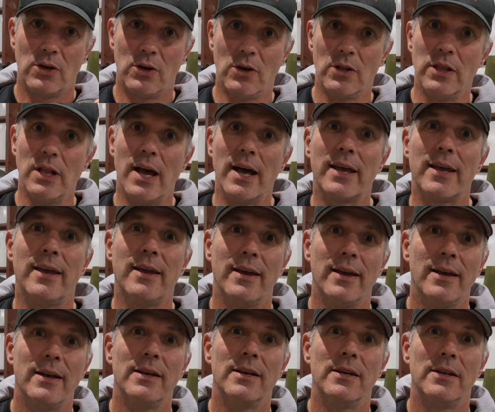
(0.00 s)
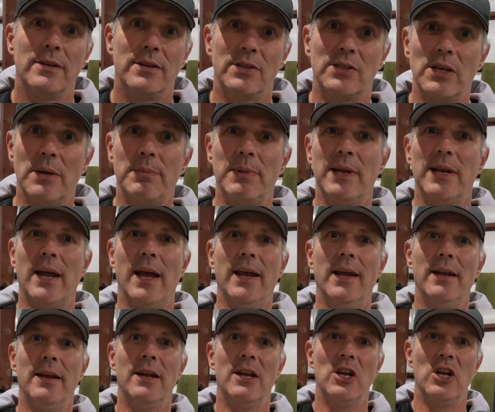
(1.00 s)
good luck to something
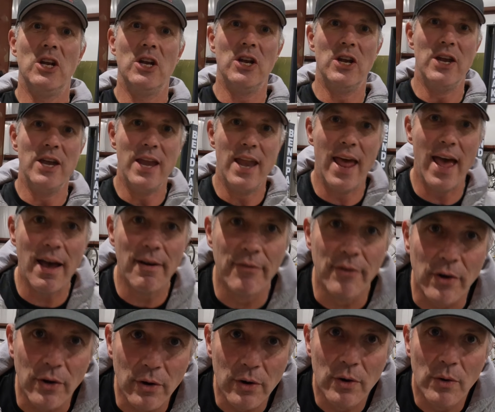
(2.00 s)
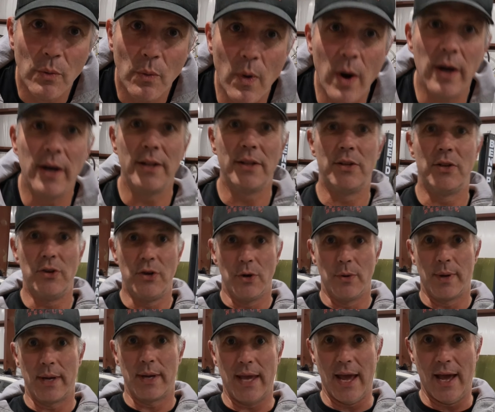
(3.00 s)
I never wanted to
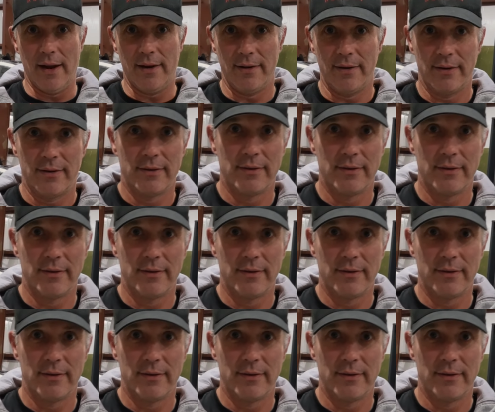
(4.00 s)
do again.